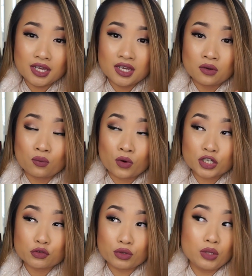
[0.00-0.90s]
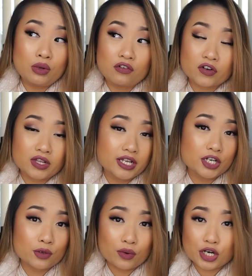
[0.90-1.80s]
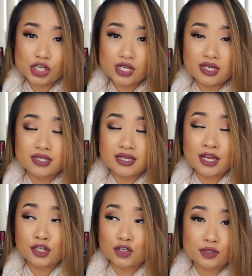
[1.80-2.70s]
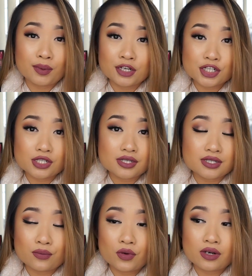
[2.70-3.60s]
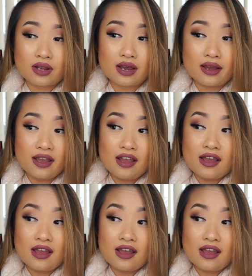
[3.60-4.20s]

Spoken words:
It works really well for cleaning your brushes and your sponges and whatnot.